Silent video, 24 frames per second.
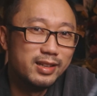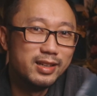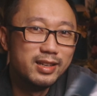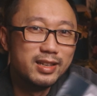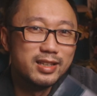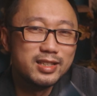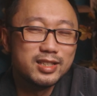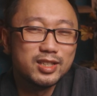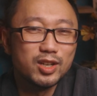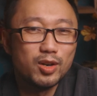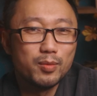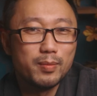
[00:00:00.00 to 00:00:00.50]

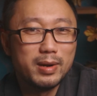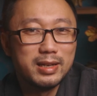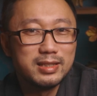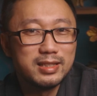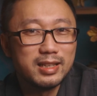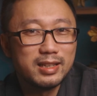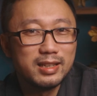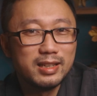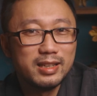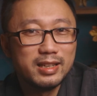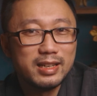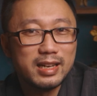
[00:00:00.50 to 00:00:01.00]
So
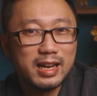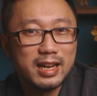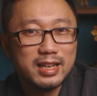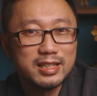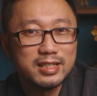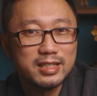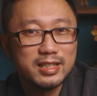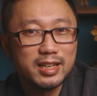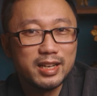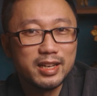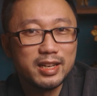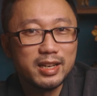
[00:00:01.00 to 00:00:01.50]
basically, I
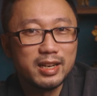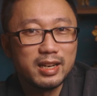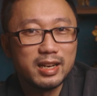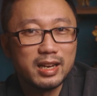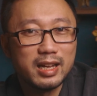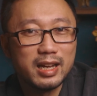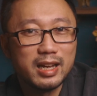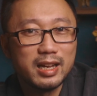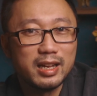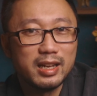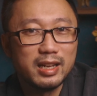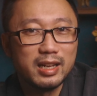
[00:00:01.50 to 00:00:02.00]
say
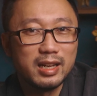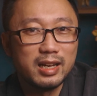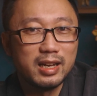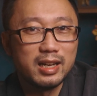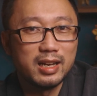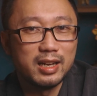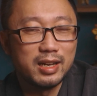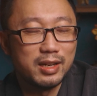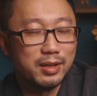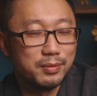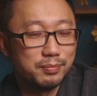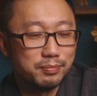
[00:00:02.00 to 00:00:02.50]
like
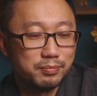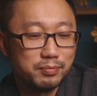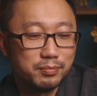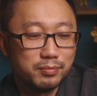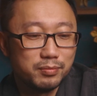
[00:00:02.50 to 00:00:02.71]
$300,